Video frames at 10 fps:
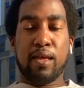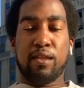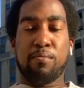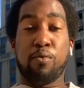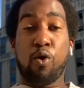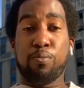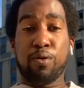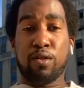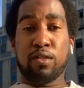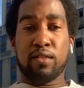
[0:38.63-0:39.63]
in a
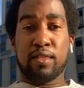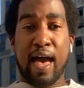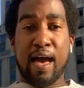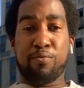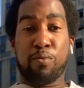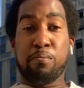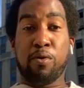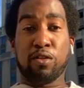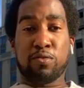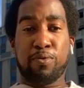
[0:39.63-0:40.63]
mobile lab or
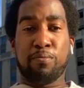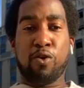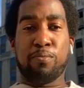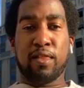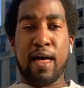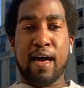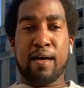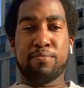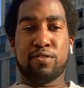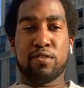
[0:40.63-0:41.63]
multiple mobile
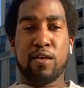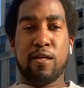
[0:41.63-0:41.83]
labs